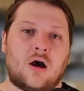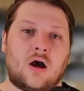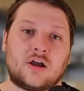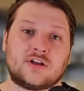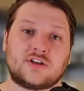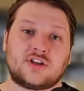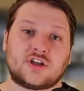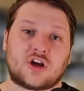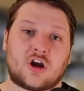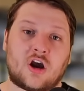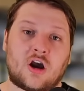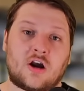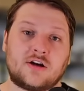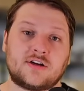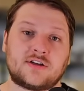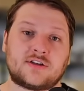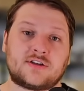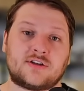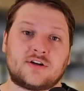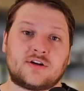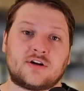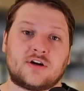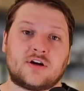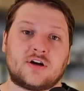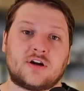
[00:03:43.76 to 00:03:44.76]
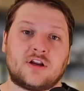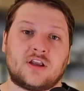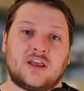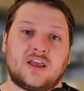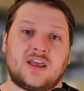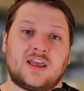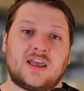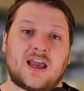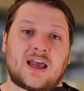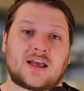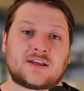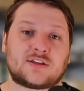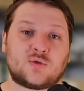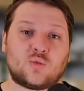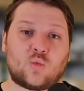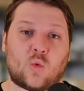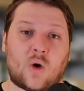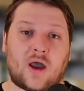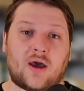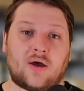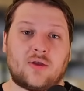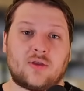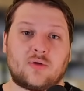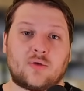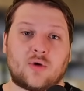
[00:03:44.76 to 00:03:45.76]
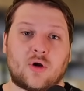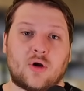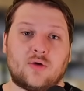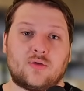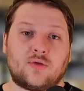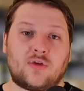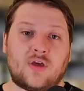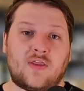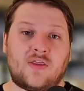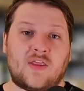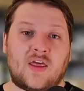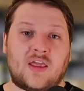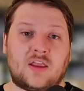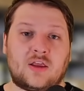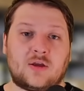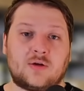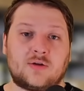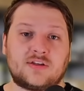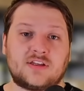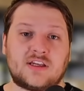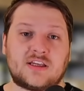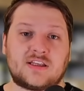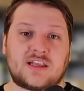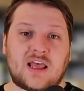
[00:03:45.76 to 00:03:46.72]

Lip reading: Chikara's turn, he casts Wild Growth and then uses